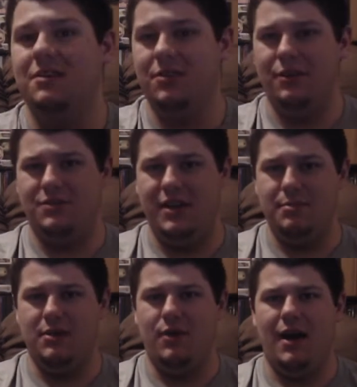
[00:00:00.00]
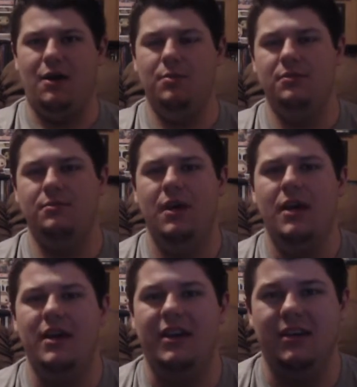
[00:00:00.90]
their debut album
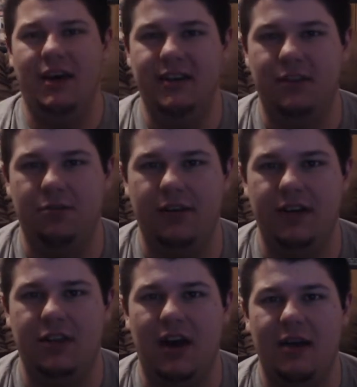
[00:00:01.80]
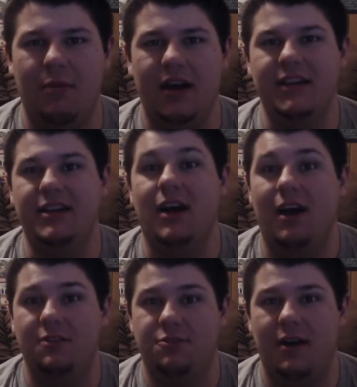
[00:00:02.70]
in '93, Thy Mighty
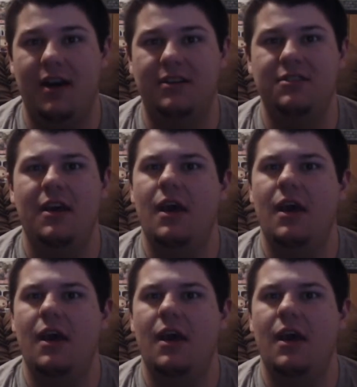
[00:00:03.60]
Contract,